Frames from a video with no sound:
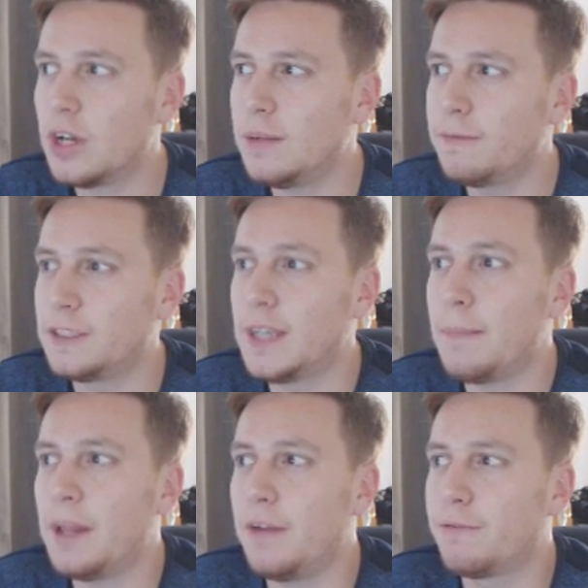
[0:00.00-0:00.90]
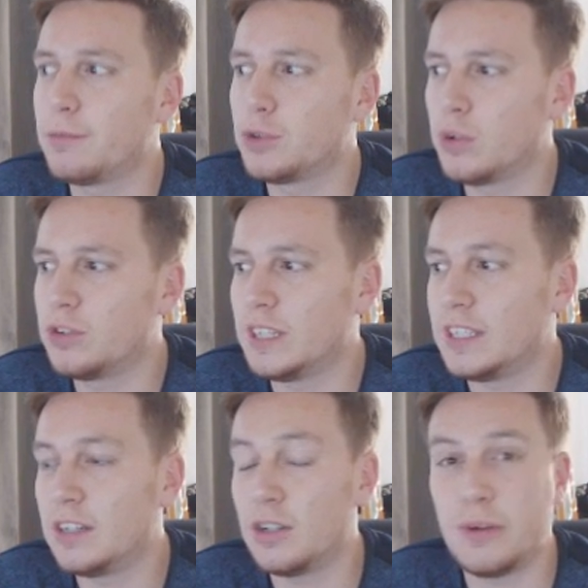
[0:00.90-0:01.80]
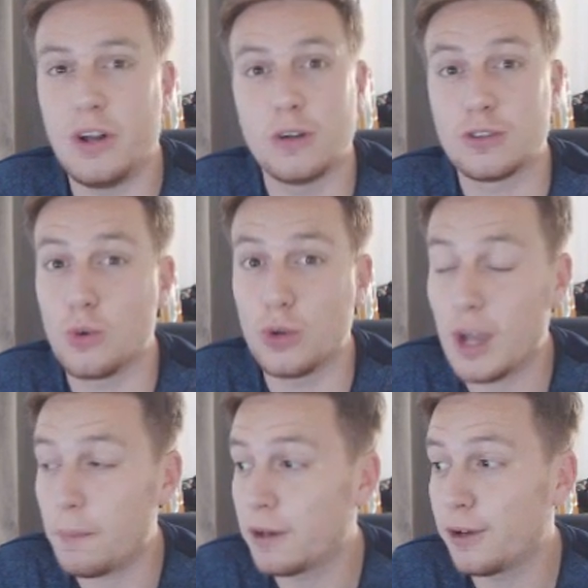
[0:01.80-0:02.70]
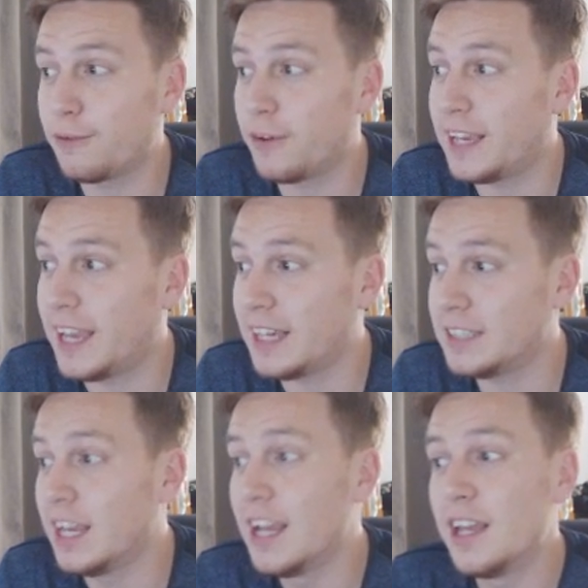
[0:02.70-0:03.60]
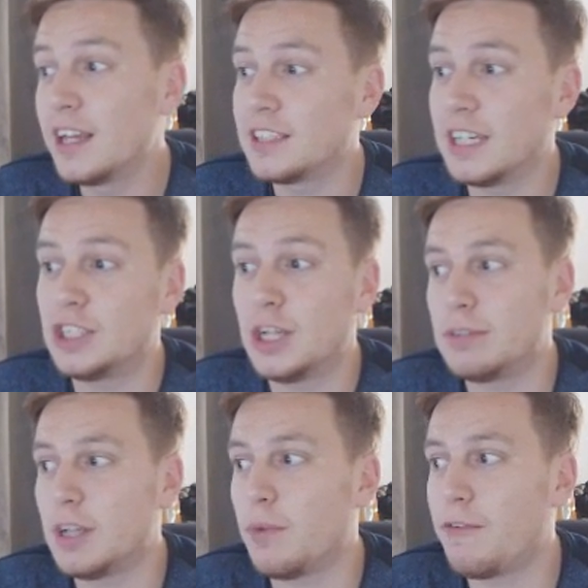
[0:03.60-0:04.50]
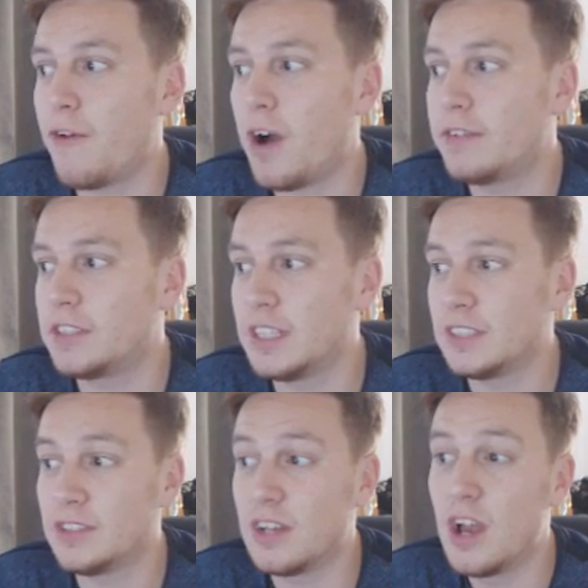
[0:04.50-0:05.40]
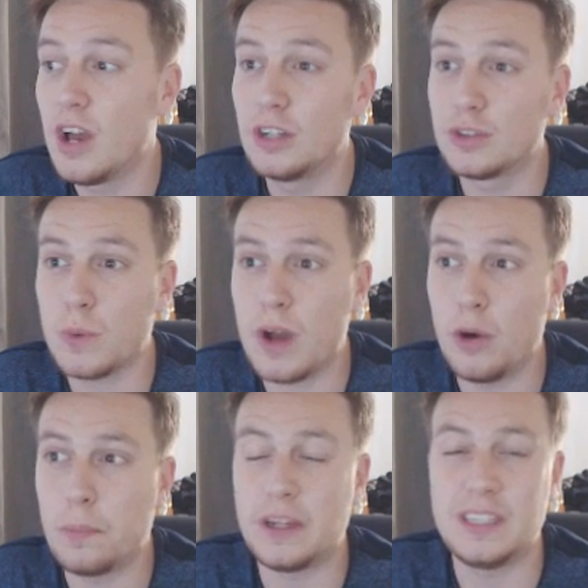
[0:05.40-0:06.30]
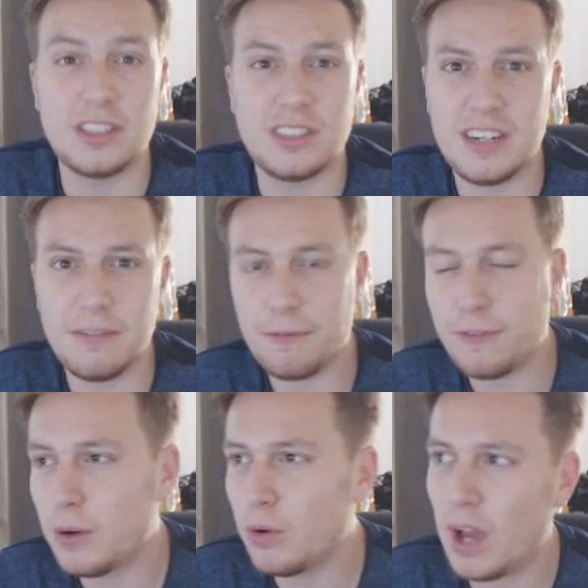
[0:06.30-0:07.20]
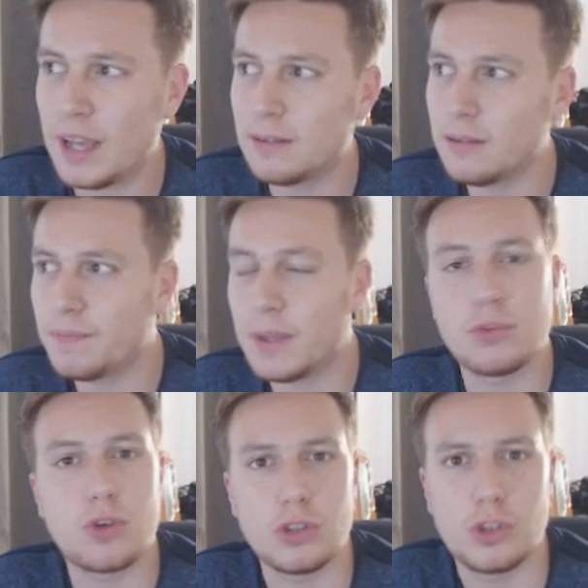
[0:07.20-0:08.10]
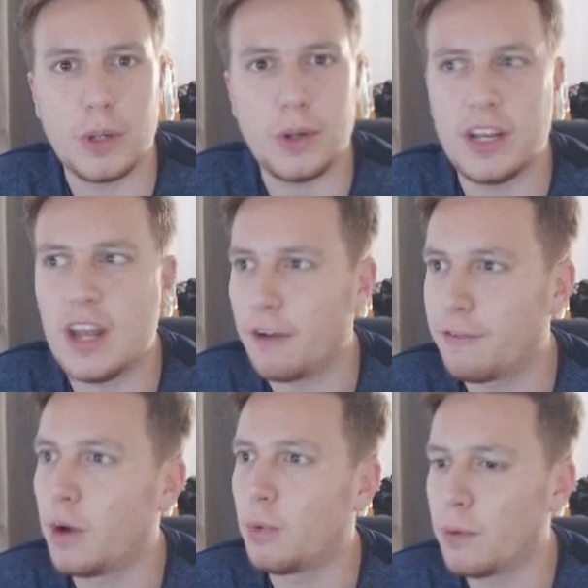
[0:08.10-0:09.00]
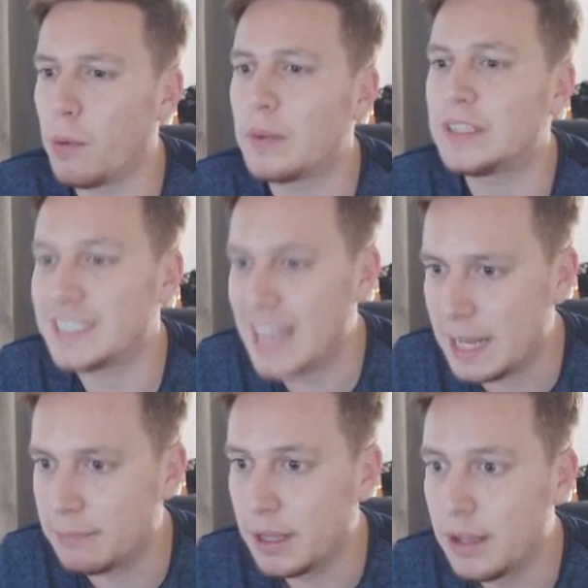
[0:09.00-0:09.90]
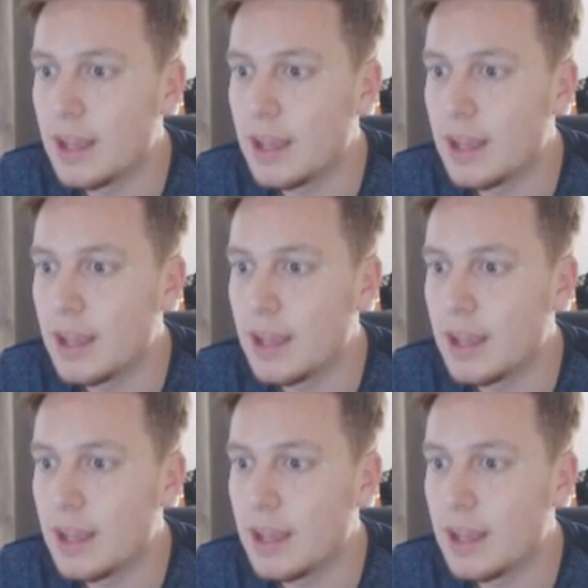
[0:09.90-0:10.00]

Signed him for 10 million from Swansea, didn't do a lot. Scored a couple of good free kicks. You can see he chipped in with 5 assists as well, but he just didn't feel like he was contributing enough. I will probably sell him.